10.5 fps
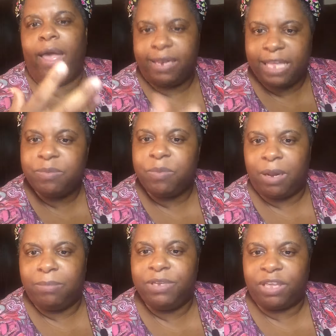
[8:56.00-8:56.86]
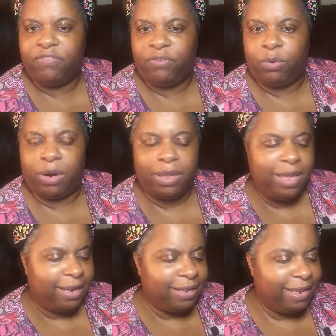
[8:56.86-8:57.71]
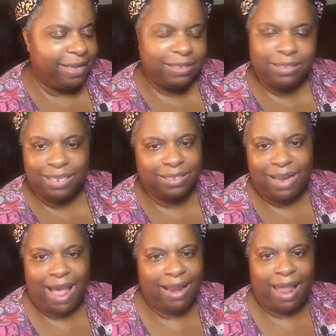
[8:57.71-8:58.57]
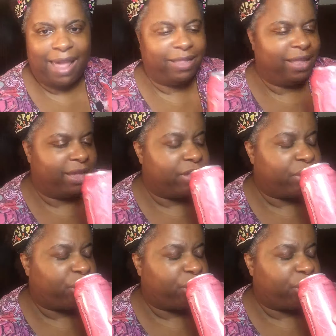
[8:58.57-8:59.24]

that's what I'm looking for. This is not like that.